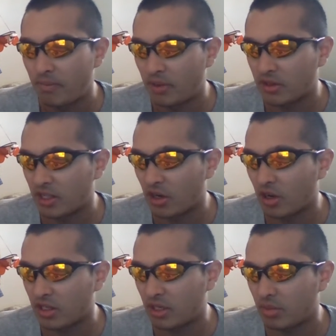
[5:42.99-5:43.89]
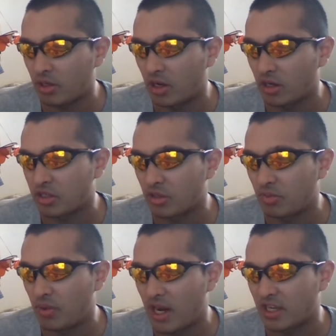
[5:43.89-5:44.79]
but they all give their hugs and
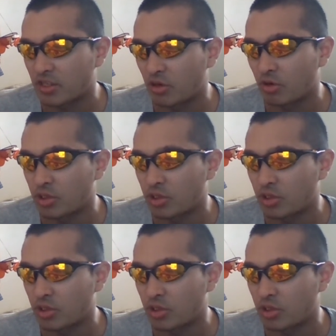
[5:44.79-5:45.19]
goodbyes and go